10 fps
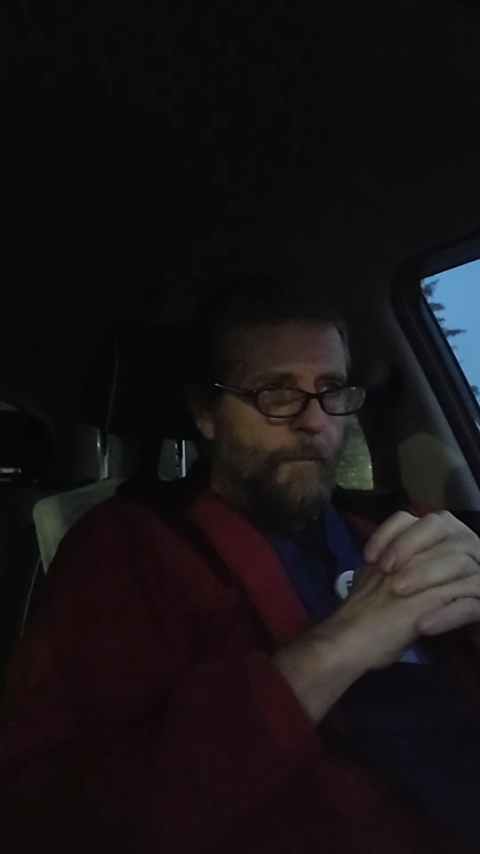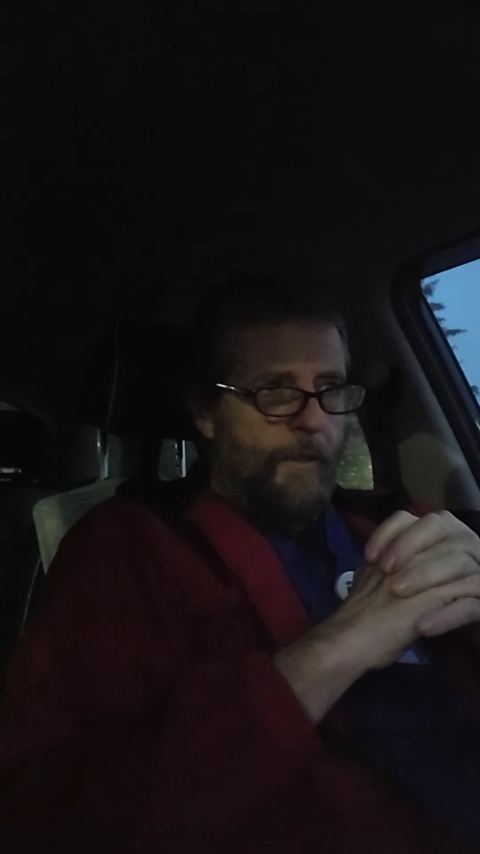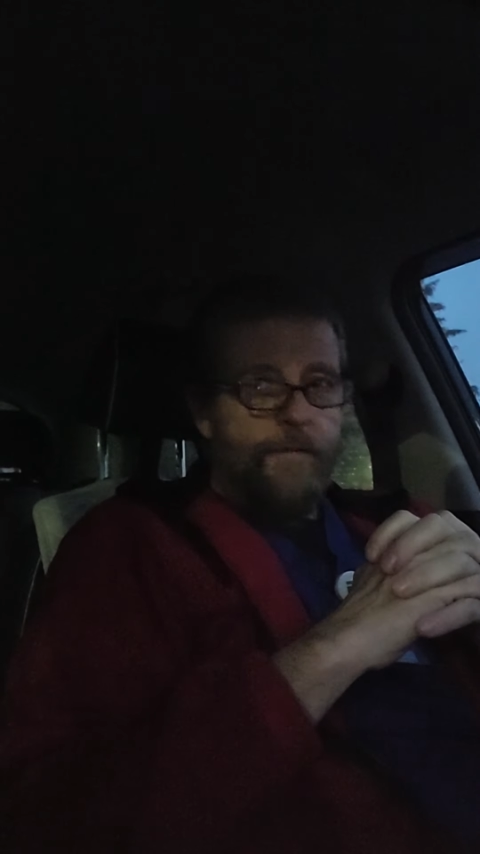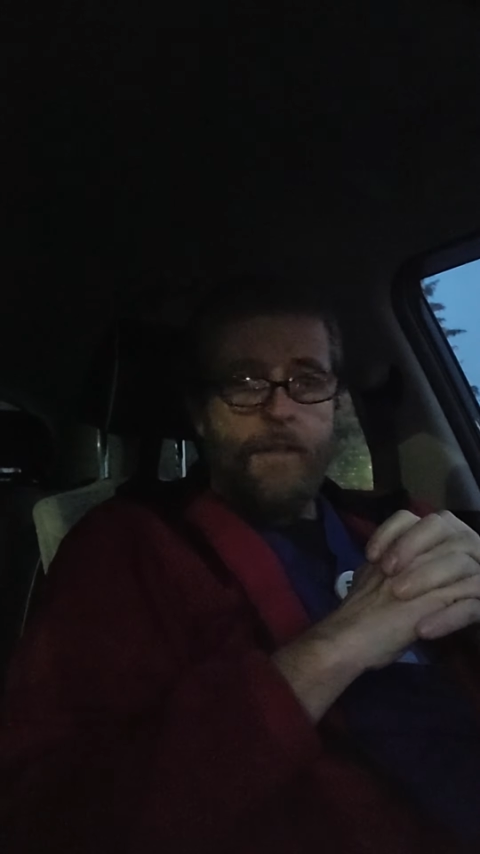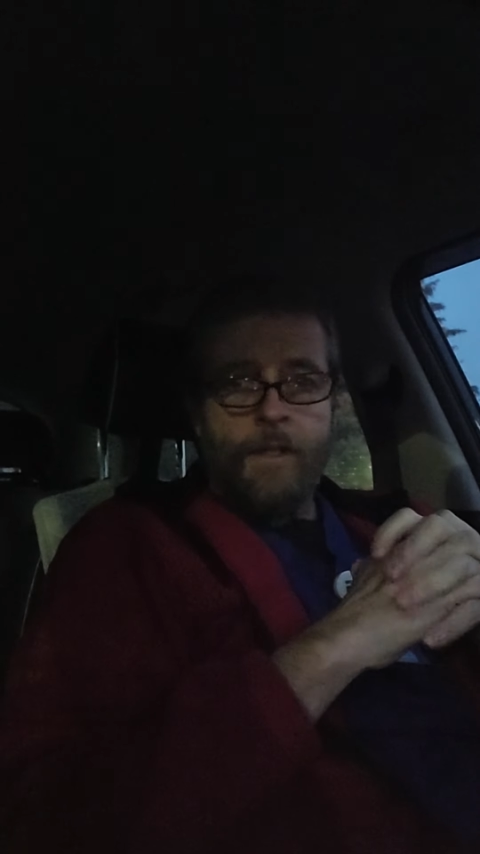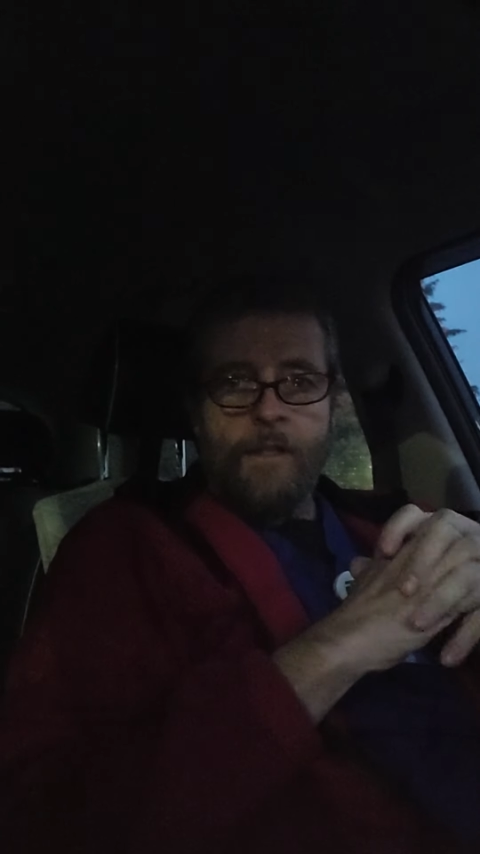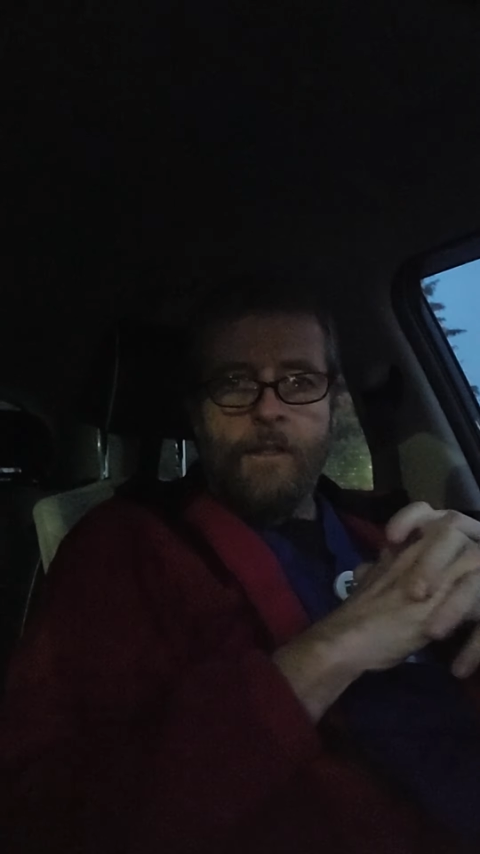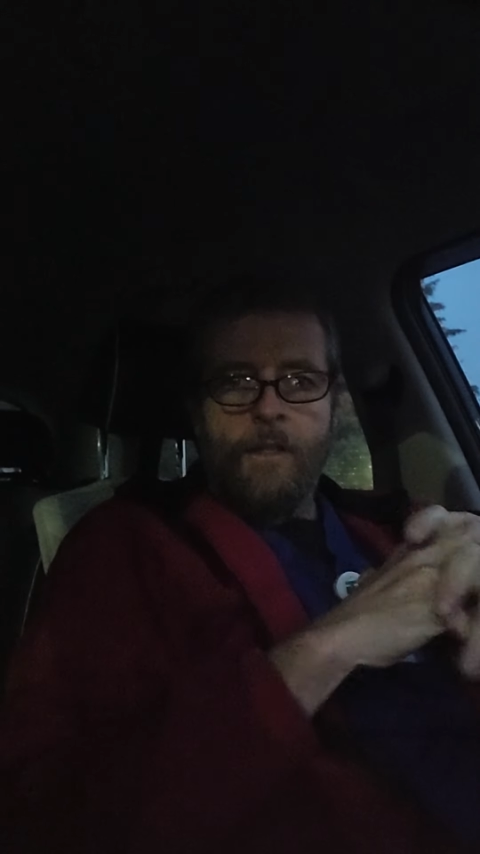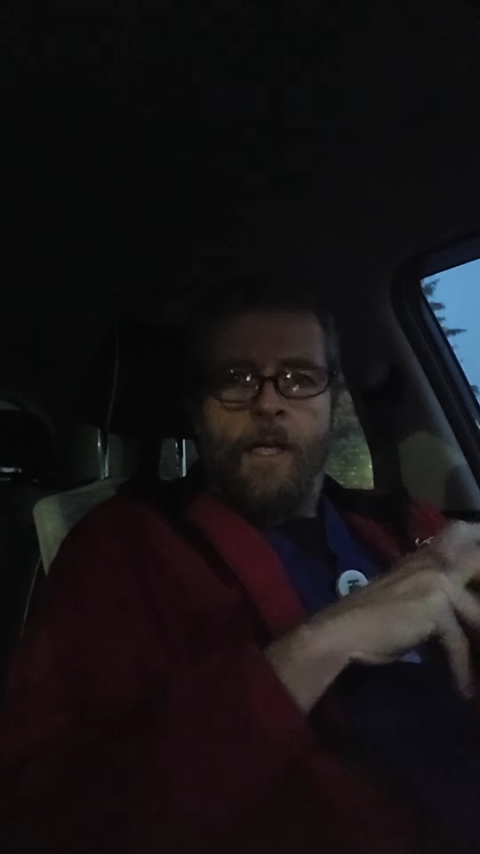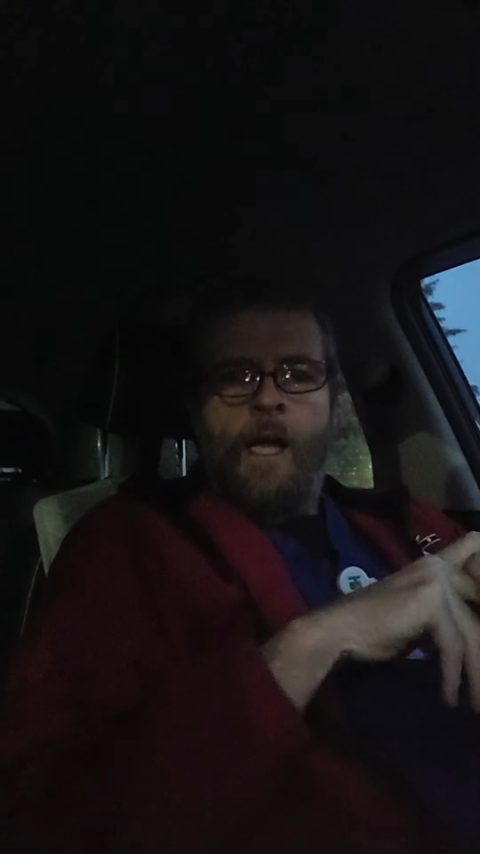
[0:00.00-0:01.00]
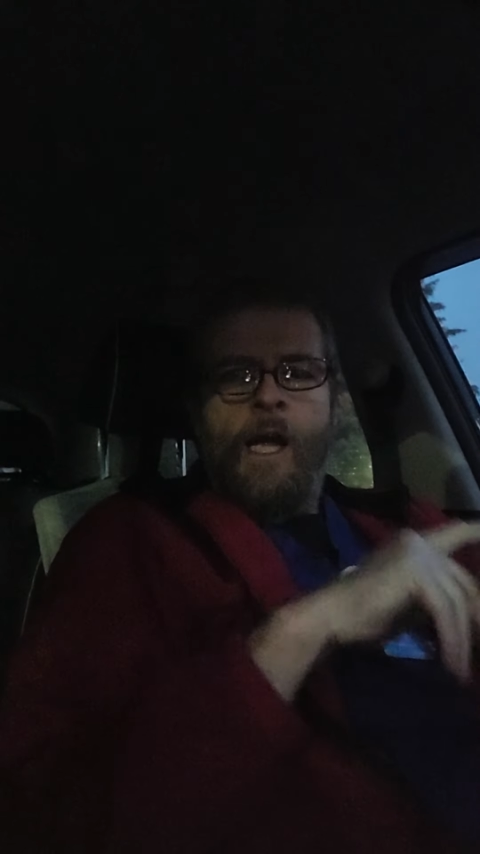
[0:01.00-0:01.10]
here for clinical.